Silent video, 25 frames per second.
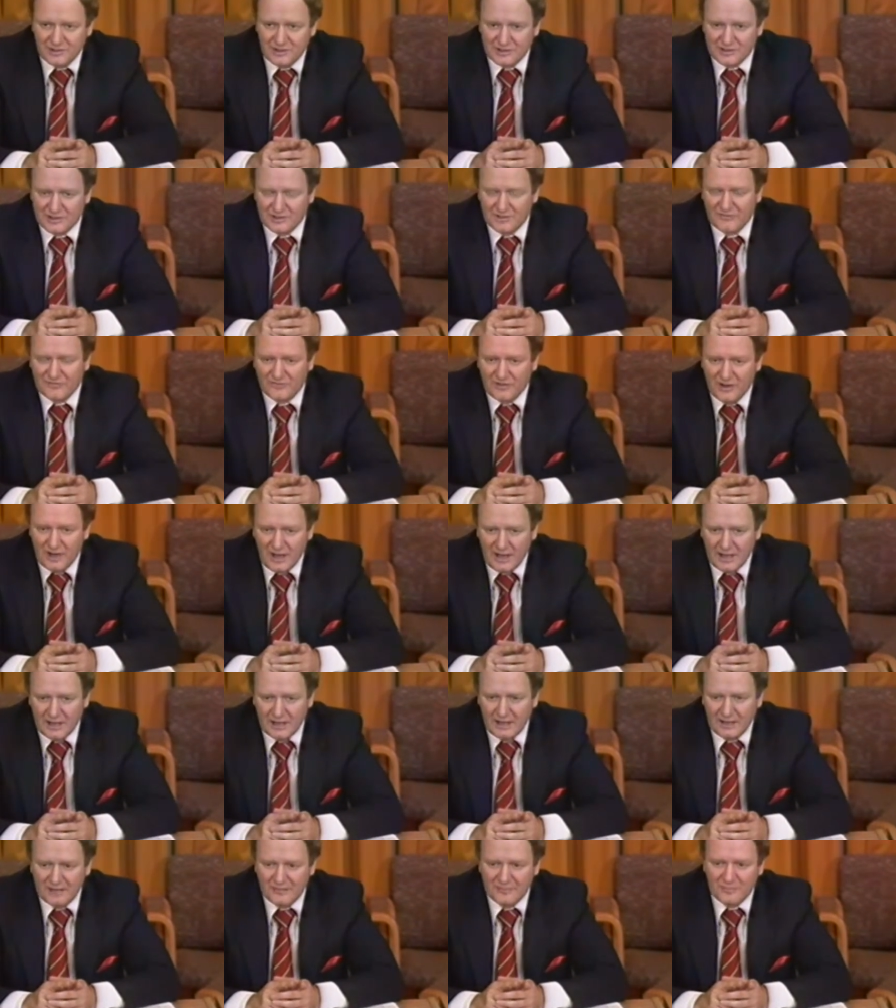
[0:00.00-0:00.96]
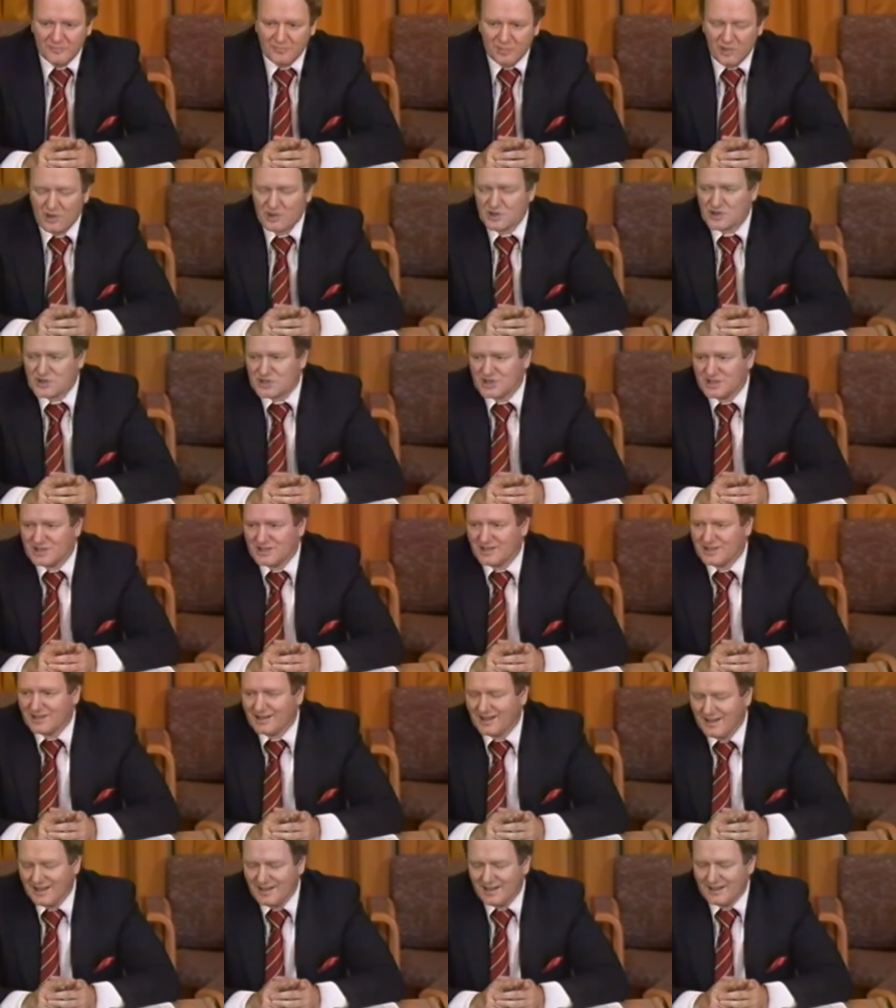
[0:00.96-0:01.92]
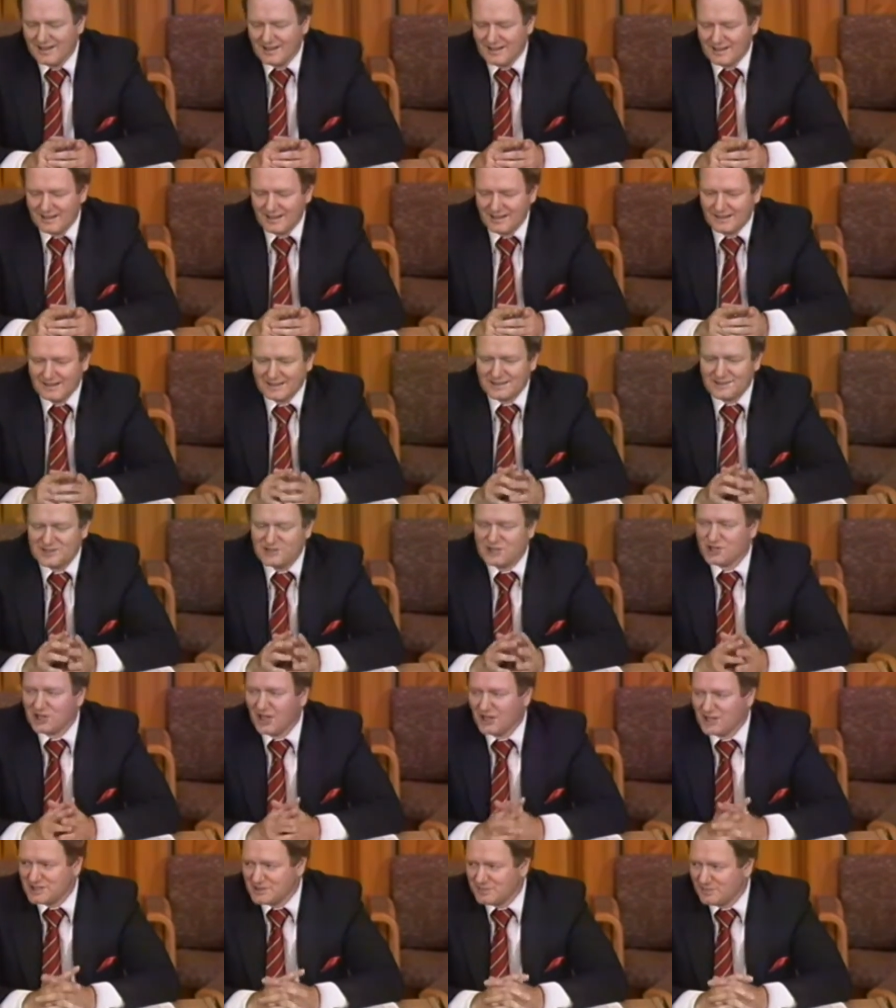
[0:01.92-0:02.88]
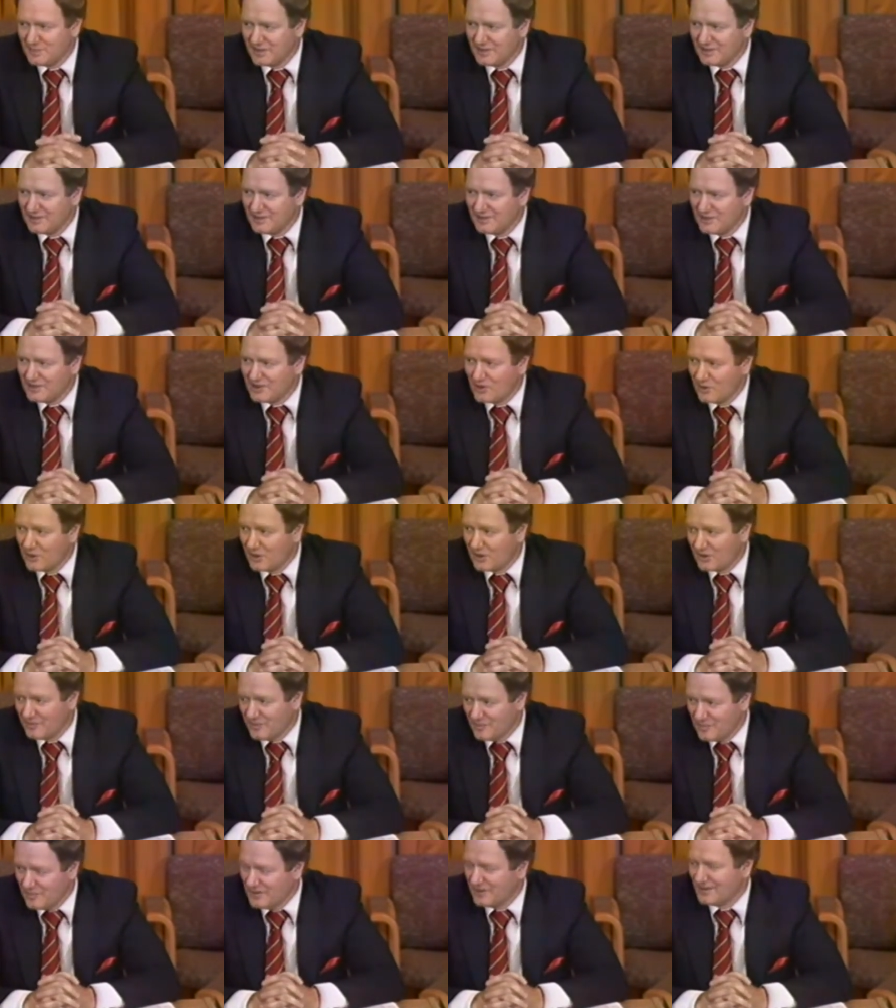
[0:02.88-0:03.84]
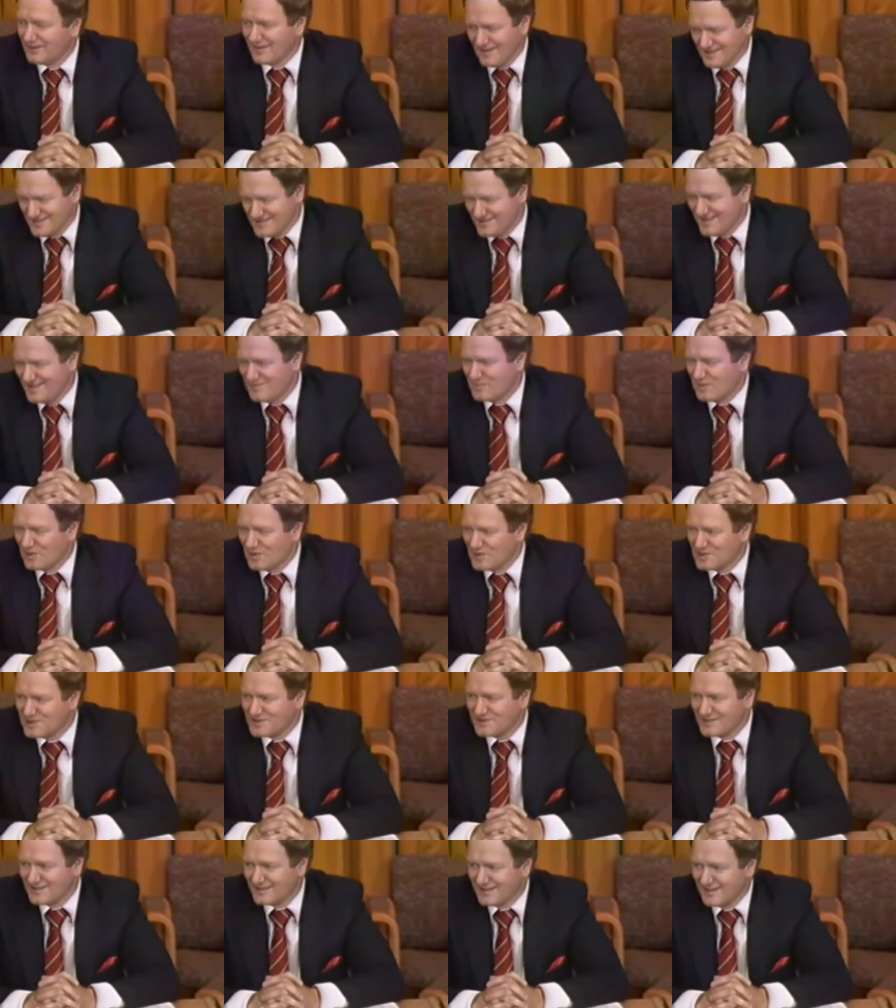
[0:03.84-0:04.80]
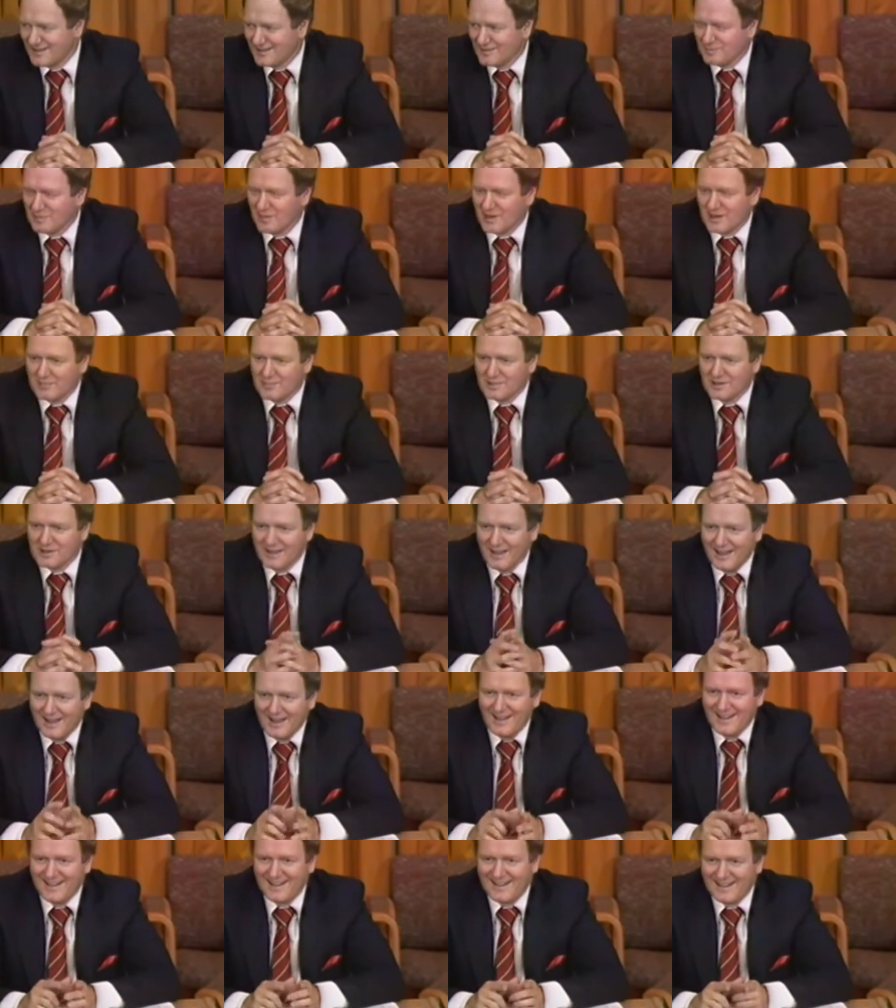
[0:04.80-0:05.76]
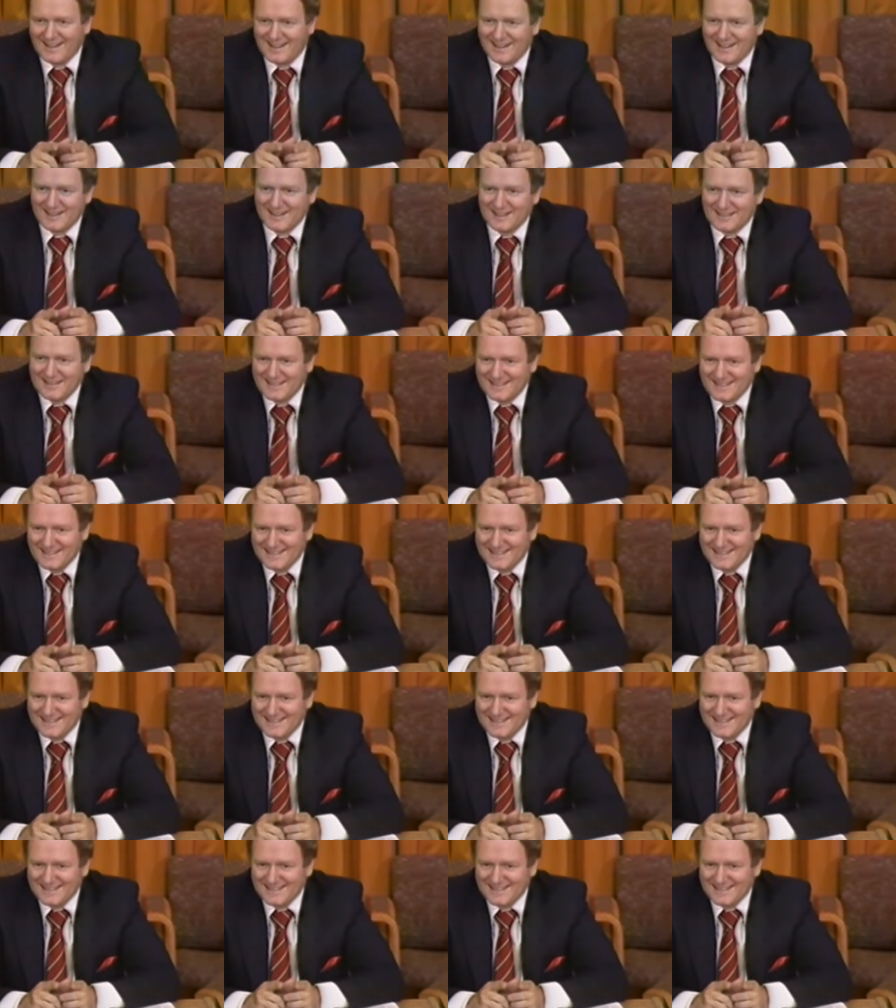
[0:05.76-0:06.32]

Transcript: It's a five-person uh, judgment of the Court of Appeal. I say person now, Barbara. Uh,